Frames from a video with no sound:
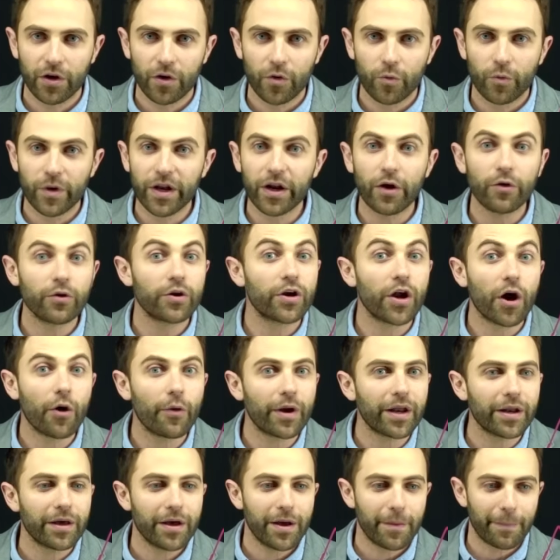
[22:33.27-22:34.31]
We don't know
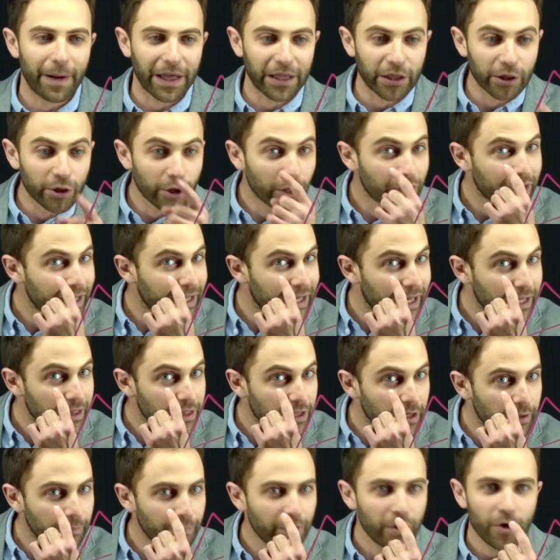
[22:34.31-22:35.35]
it by looking at
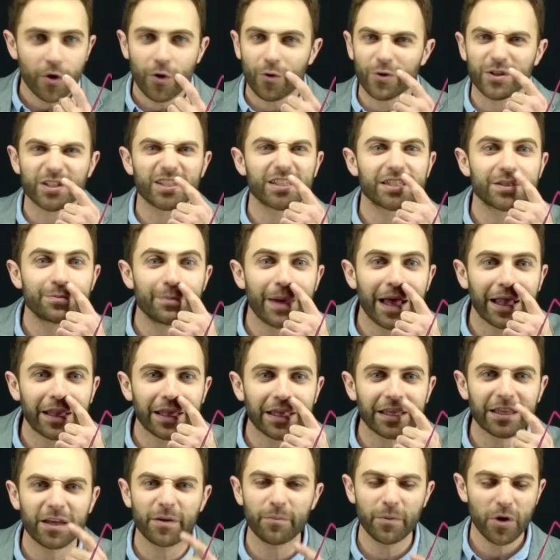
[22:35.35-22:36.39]
them or
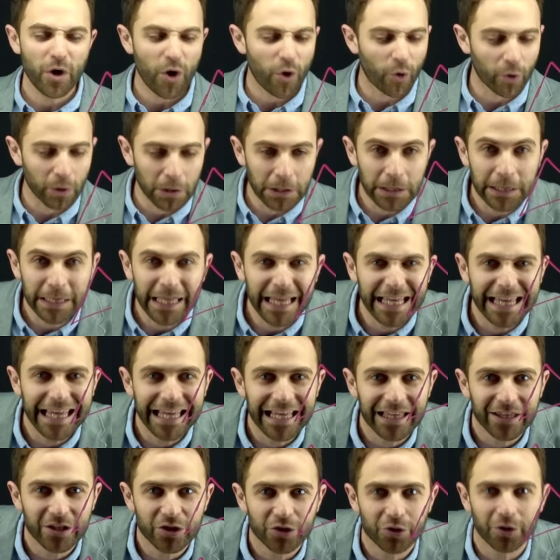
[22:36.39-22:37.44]
smelling them or
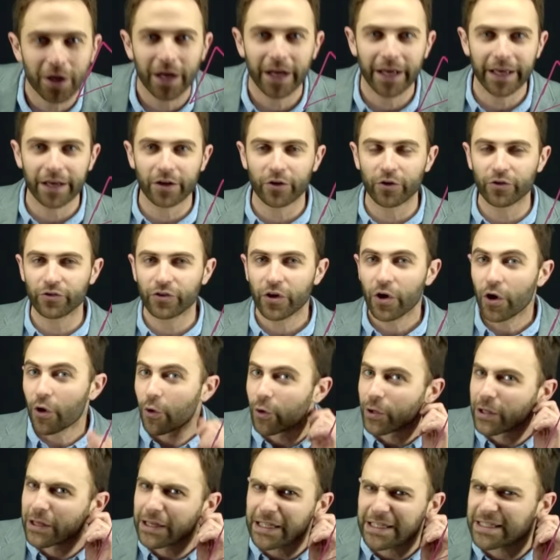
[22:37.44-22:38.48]
licking the triangles
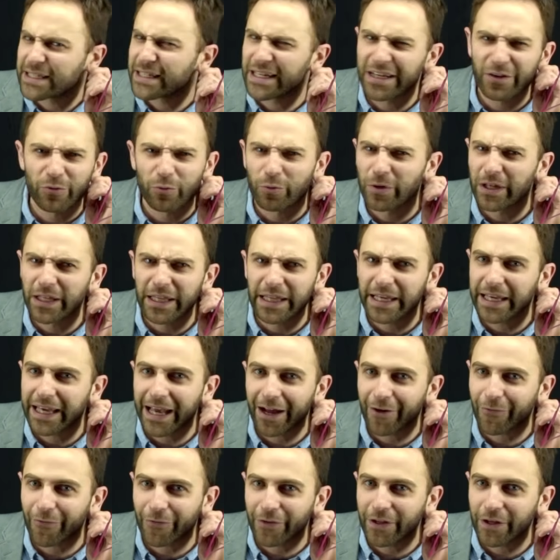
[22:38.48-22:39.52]
or listening really
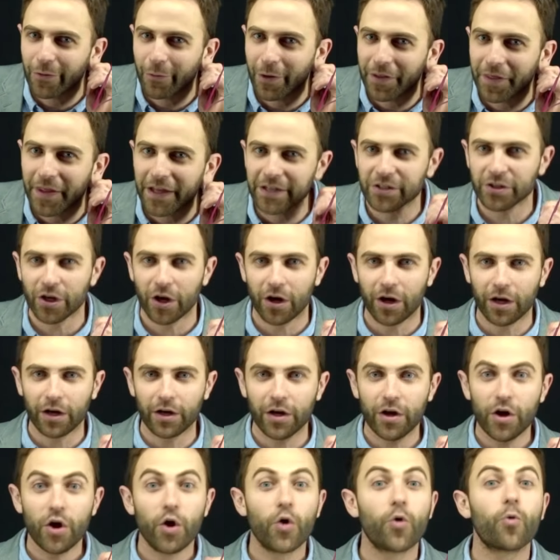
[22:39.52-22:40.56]
carefully when they talk.
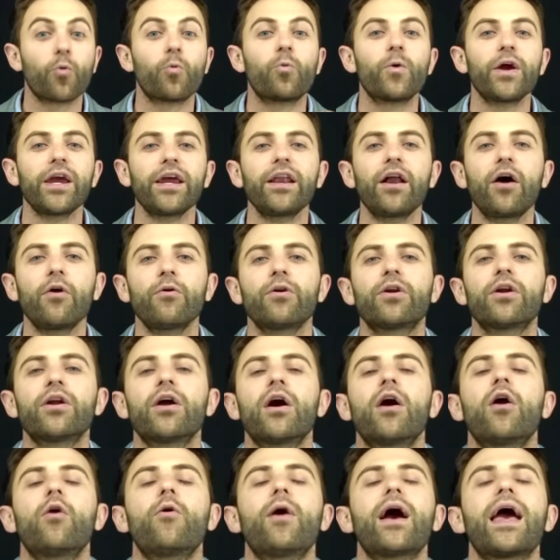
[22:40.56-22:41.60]
We don't
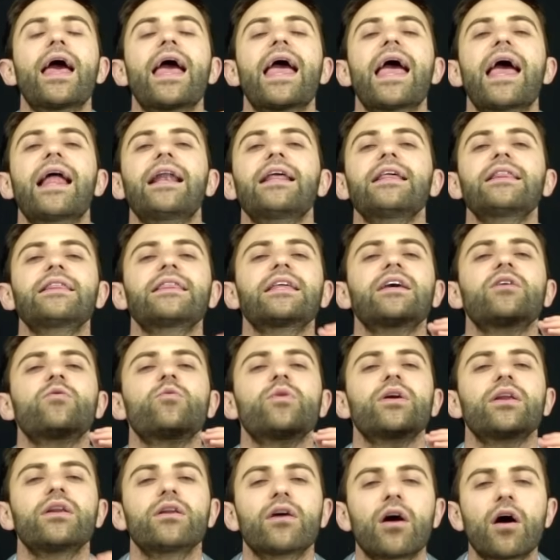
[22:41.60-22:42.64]
know anything
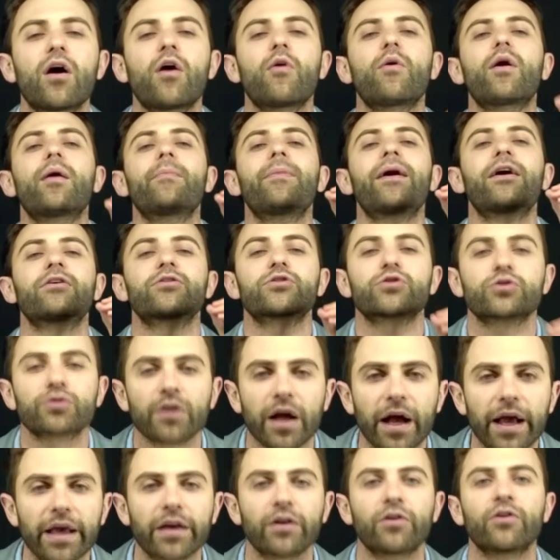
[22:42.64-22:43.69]
we know about
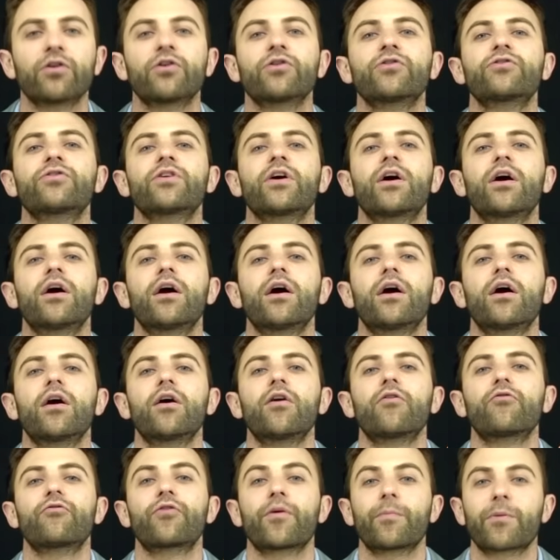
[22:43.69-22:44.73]
triangles
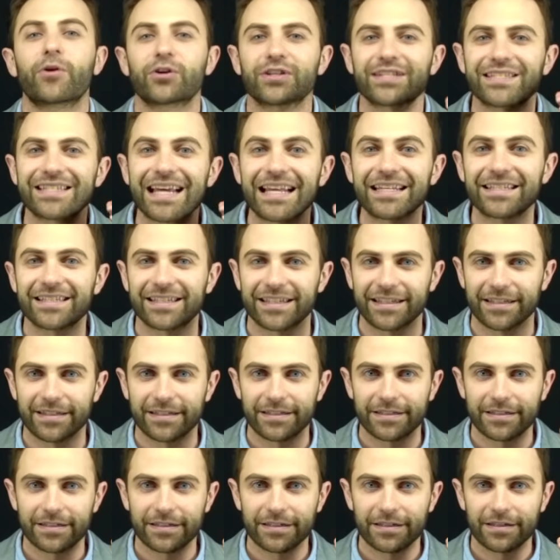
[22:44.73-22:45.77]
from our
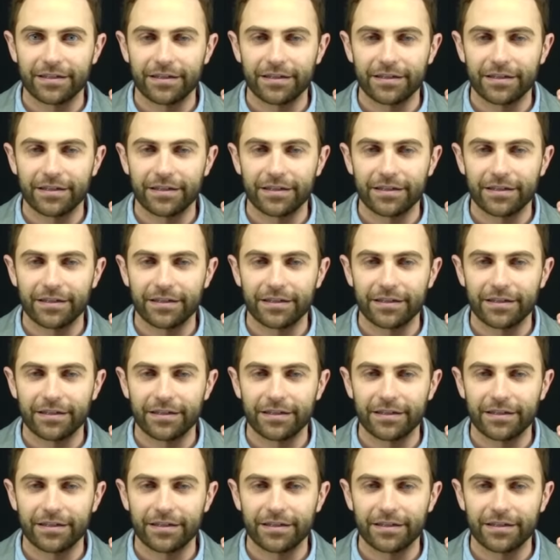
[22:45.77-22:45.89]
senses.